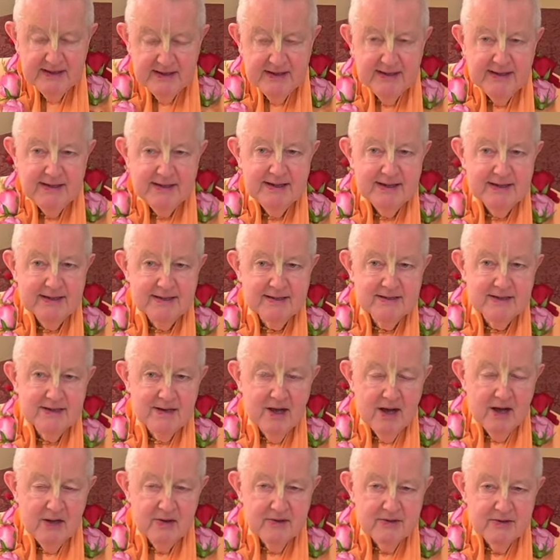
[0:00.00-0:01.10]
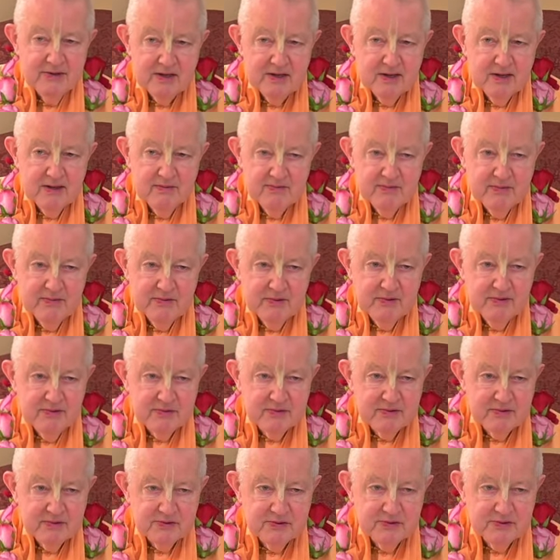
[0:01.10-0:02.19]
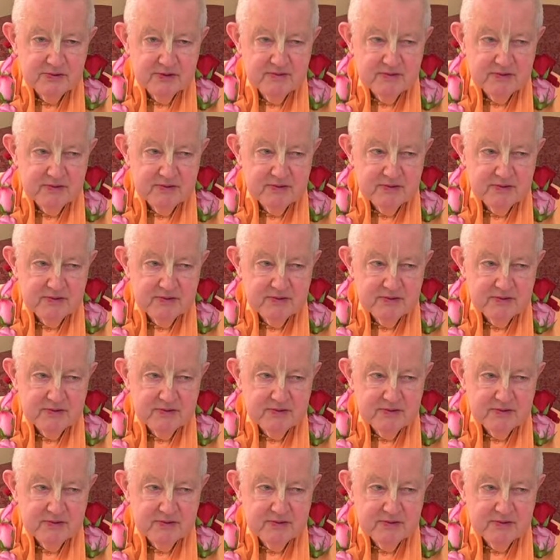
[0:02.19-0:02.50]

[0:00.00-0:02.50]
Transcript: it's the knowledge that comes from devotional service.